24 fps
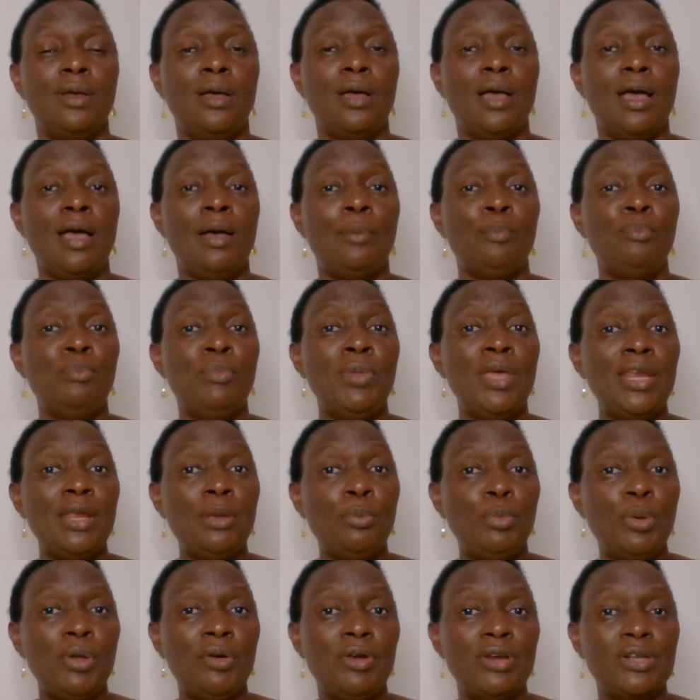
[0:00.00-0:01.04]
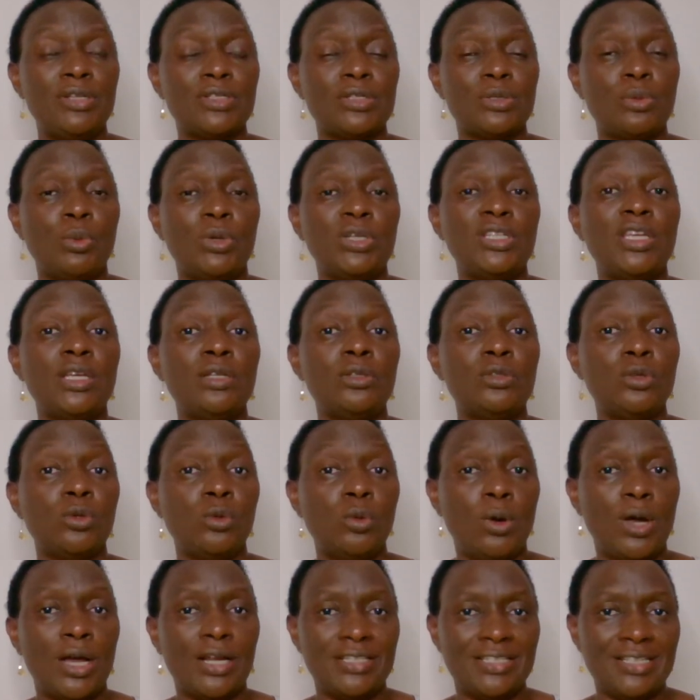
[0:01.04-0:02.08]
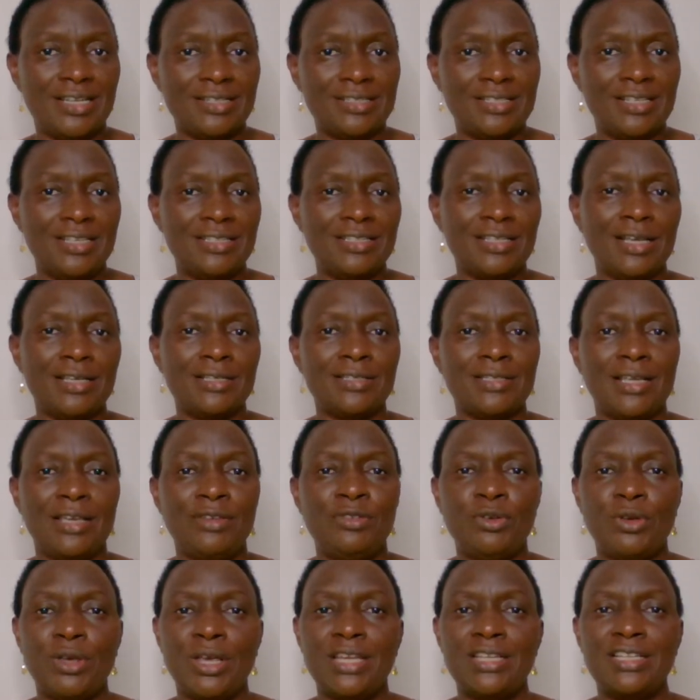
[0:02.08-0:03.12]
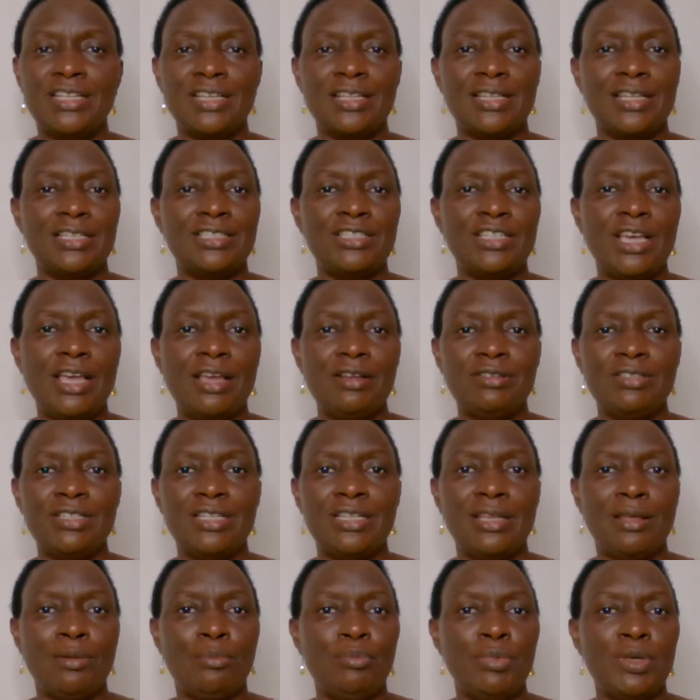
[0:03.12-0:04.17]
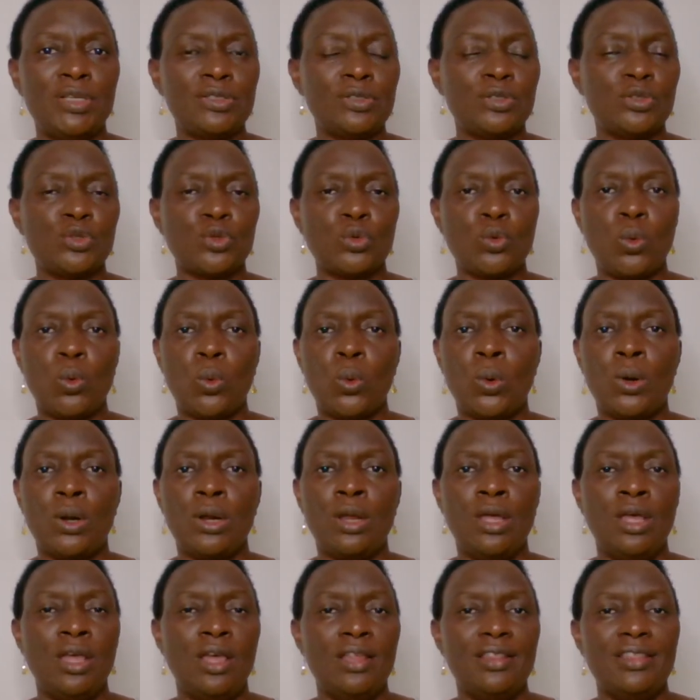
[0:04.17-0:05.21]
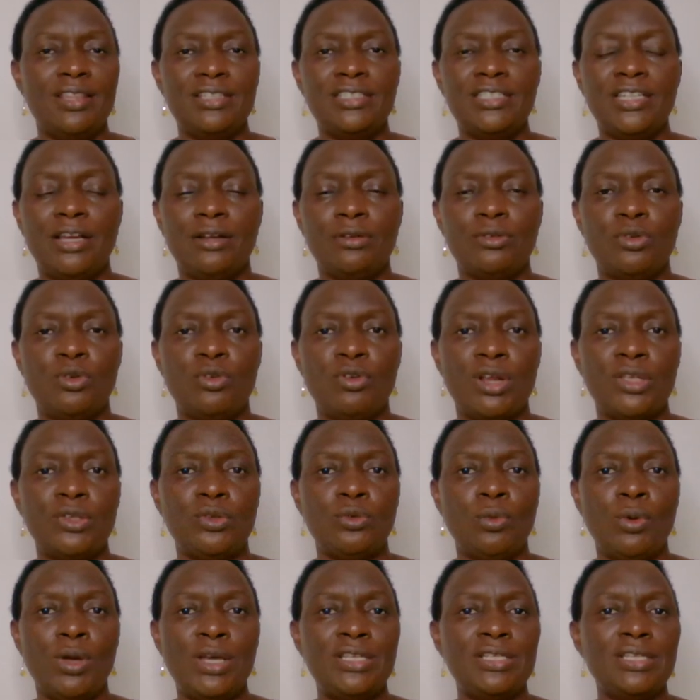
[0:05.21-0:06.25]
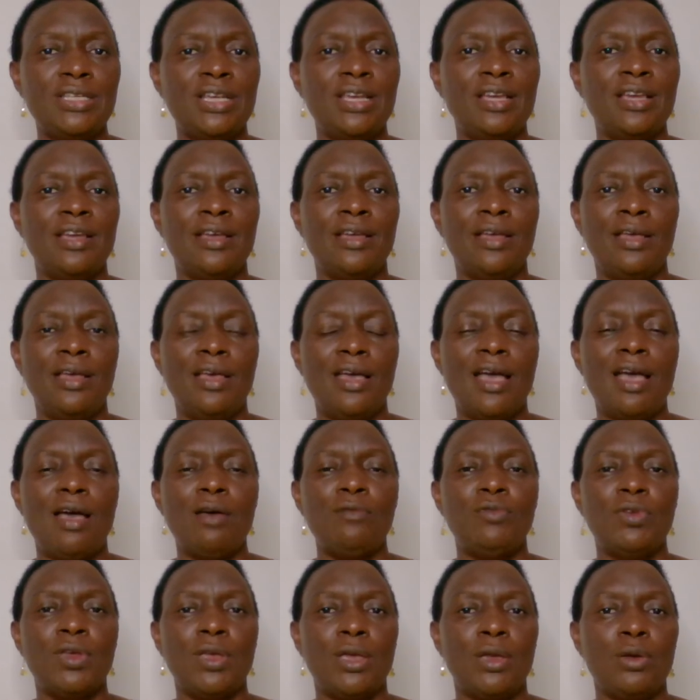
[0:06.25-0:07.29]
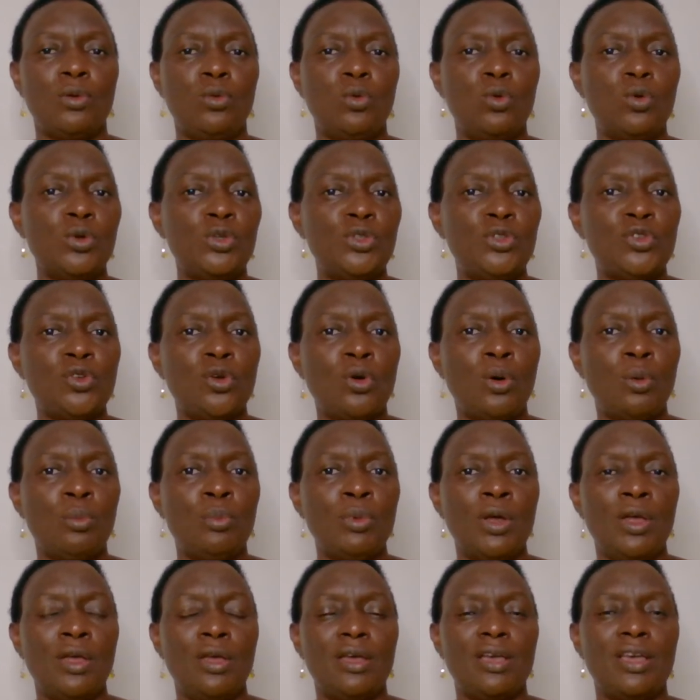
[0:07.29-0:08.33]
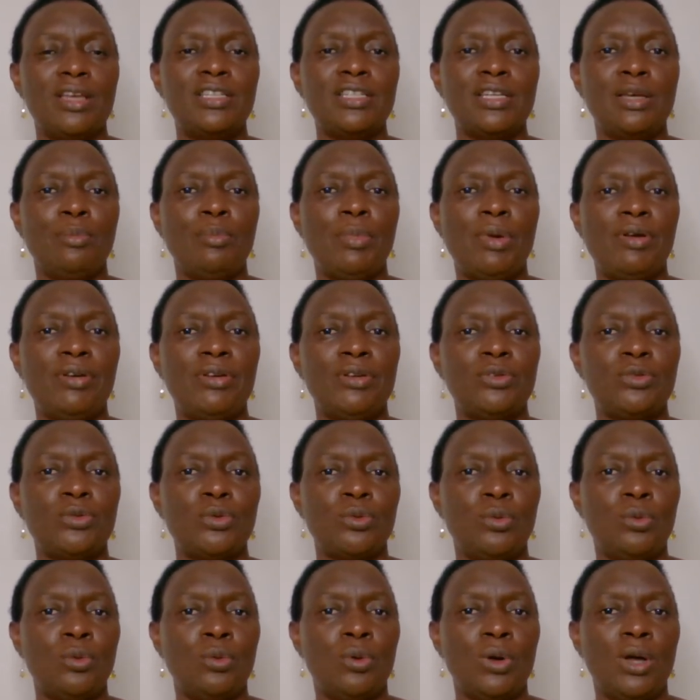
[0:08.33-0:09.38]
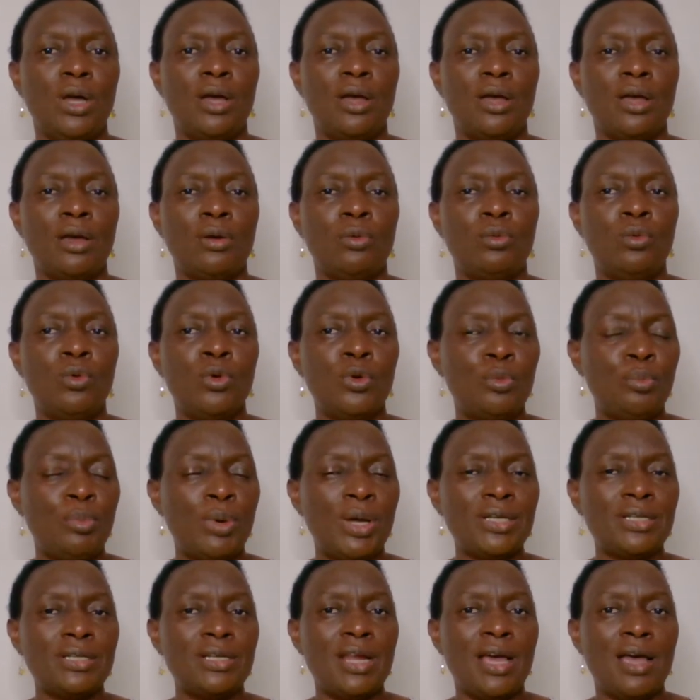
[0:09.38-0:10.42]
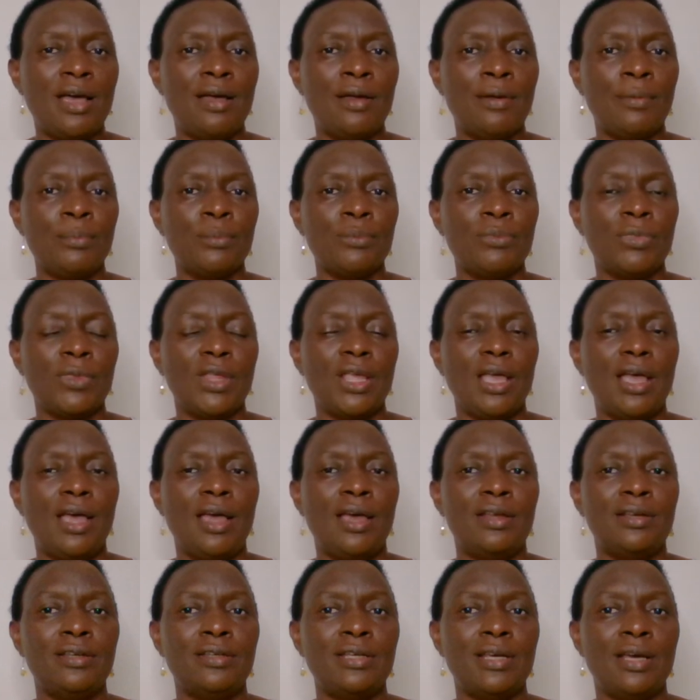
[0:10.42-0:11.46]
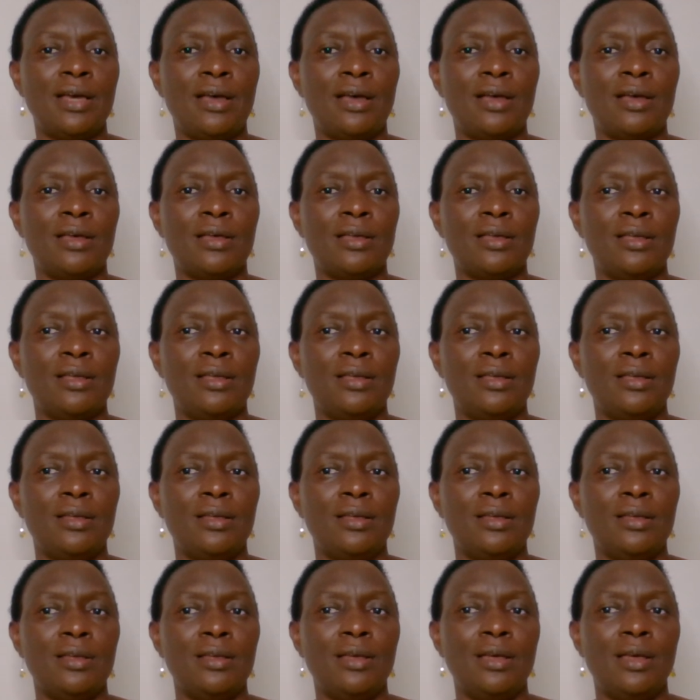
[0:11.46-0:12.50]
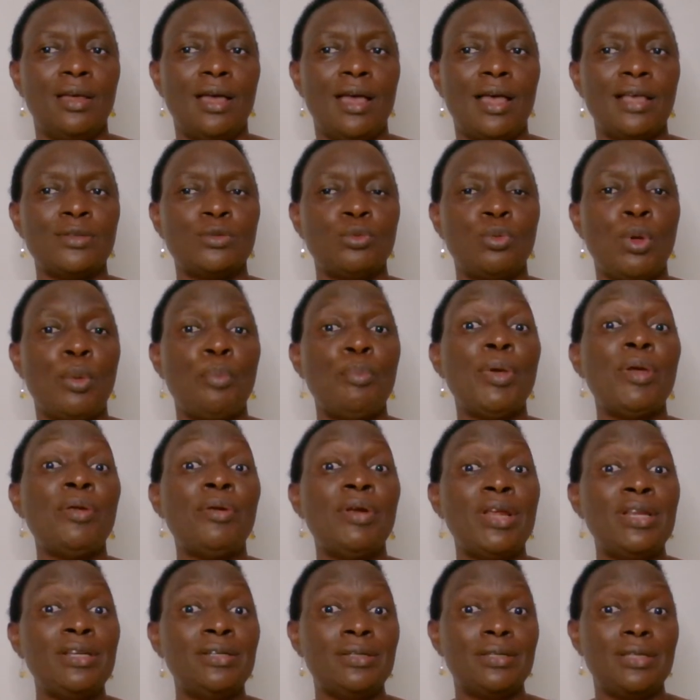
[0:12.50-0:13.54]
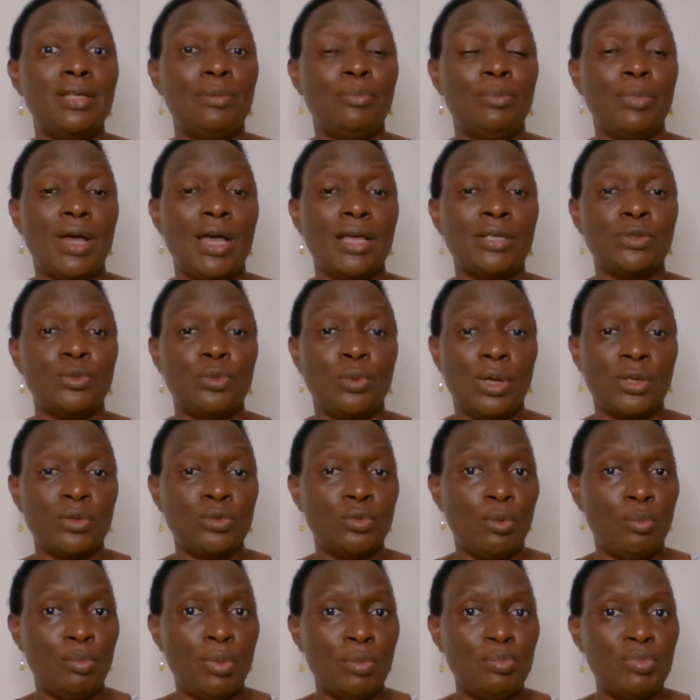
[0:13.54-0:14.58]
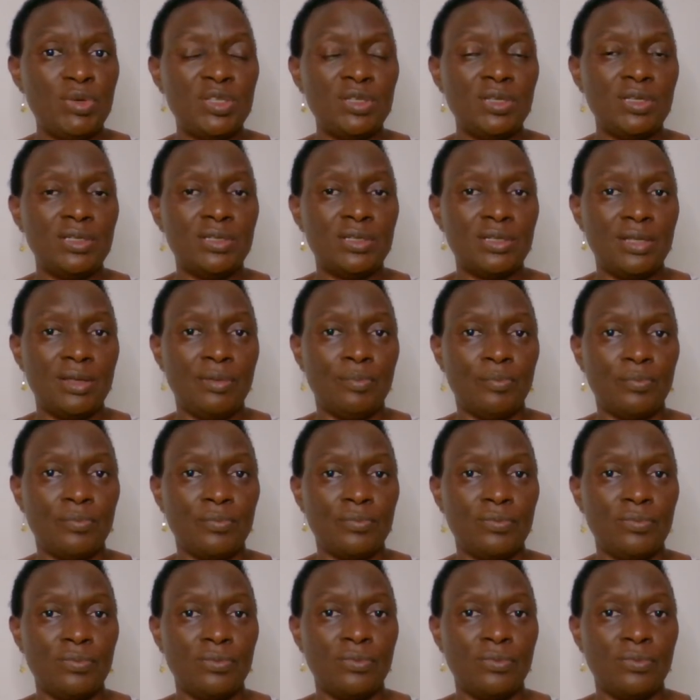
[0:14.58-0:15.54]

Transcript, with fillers: Uh, many parents, we tend to look at success as educating the child in the best school, the child graduating, having a good job, getting married to a, a good partner, and uh, as we parent them, as, as we babysit them.